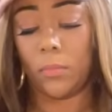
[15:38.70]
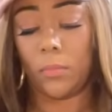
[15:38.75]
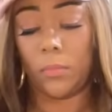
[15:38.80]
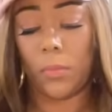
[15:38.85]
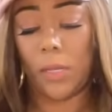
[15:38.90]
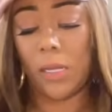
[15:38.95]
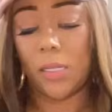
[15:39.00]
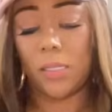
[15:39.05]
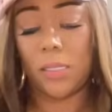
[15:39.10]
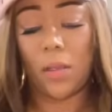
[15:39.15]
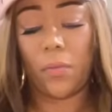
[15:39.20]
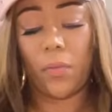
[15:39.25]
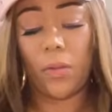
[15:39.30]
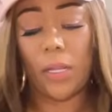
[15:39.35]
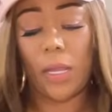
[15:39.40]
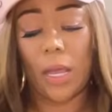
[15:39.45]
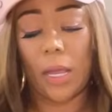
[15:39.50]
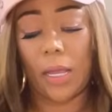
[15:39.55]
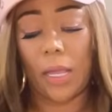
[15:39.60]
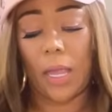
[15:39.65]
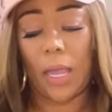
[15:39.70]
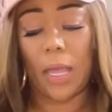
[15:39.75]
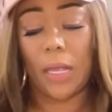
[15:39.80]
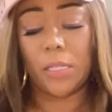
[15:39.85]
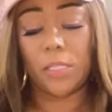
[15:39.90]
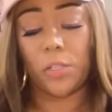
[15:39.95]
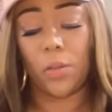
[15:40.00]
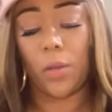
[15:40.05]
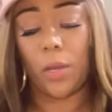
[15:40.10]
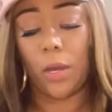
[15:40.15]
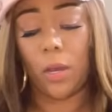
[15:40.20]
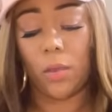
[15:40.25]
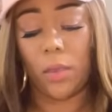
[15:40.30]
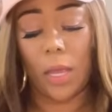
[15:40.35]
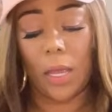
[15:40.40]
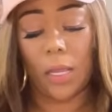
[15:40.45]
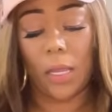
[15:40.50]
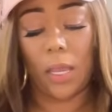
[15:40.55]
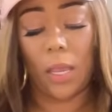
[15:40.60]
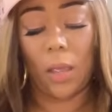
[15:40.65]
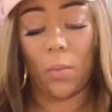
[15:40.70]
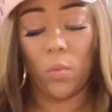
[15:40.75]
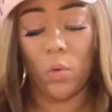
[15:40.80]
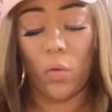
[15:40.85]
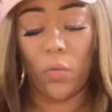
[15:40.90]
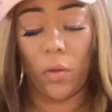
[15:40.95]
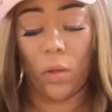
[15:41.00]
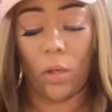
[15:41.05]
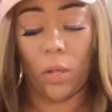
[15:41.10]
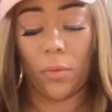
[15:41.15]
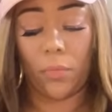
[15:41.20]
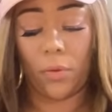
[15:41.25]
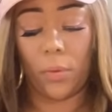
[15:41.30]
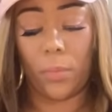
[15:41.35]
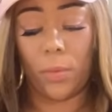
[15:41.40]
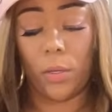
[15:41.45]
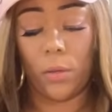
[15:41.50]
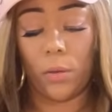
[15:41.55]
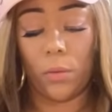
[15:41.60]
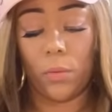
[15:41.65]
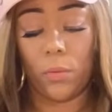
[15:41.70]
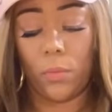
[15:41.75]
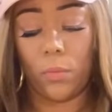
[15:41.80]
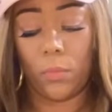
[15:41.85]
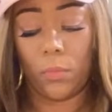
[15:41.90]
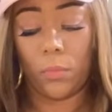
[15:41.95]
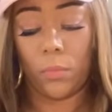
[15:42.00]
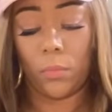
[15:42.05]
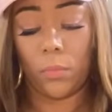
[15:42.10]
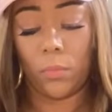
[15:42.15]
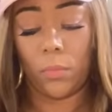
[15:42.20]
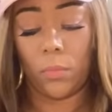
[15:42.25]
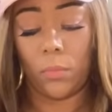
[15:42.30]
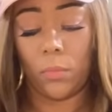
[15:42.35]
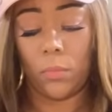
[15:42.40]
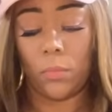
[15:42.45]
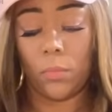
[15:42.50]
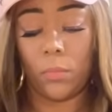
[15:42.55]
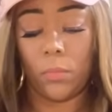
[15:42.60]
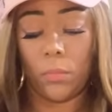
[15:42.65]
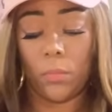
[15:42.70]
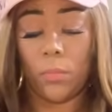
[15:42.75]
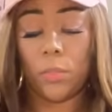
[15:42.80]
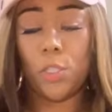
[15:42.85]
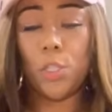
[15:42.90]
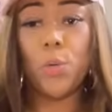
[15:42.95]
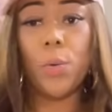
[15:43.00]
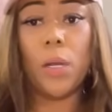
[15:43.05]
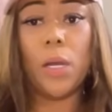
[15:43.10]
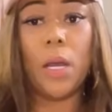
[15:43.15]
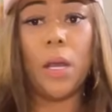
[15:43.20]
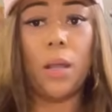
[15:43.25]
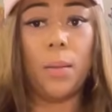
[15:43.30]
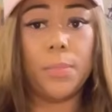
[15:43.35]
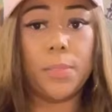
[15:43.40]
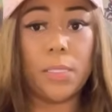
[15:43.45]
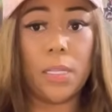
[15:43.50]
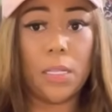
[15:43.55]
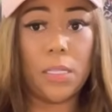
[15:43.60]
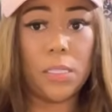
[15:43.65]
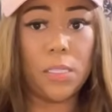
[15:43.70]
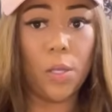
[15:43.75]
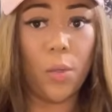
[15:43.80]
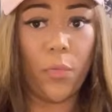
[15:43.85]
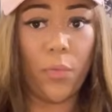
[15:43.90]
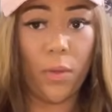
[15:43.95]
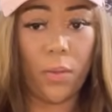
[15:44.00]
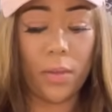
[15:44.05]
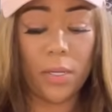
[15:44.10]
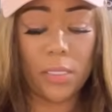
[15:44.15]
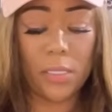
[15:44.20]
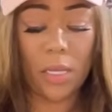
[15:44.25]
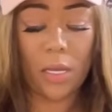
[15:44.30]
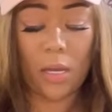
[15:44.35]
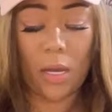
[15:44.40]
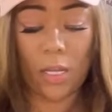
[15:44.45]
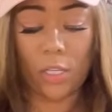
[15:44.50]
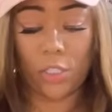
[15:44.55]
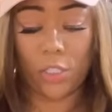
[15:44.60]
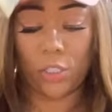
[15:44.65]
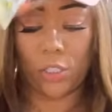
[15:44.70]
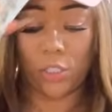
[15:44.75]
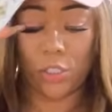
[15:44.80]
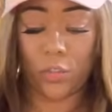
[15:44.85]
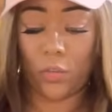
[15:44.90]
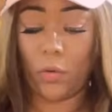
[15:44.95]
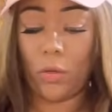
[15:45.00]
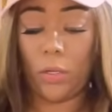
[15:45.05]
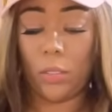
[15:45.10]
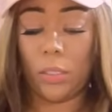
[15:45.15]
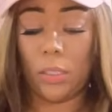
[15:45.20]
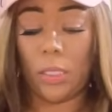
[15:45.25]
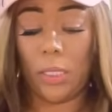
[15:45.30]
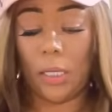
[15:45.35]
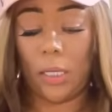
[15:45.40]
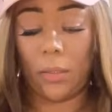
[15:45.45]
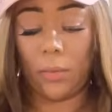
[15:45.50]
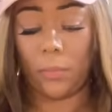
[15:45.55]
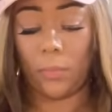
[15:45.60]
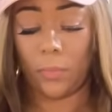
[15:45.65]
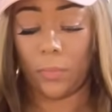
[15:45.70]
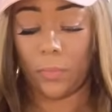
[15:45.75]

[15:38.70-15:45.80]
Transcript: There's definitely a Cancer here that can't move on from you. Two of Cups. They still feel this connection strongly.